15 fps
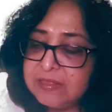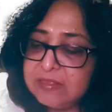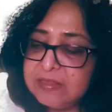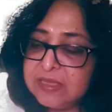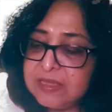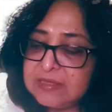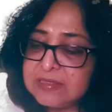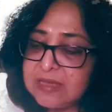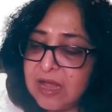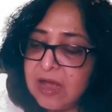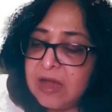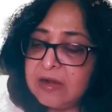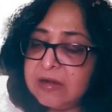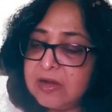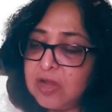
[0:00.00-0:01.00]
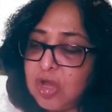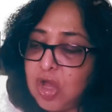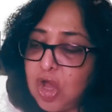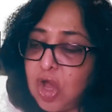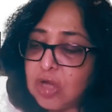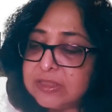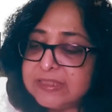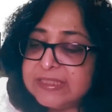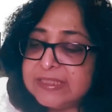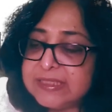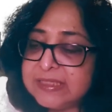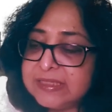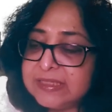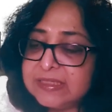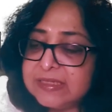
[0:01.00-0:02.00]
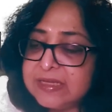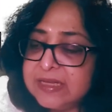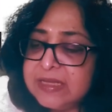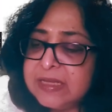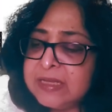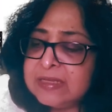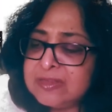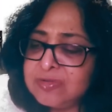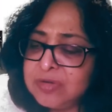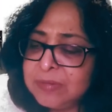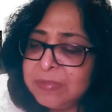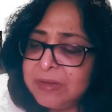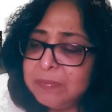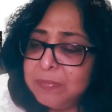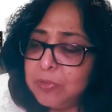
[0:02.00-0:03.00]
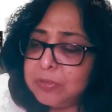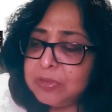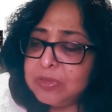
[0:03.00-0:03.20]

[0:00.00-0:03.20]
these are constant. Extremely important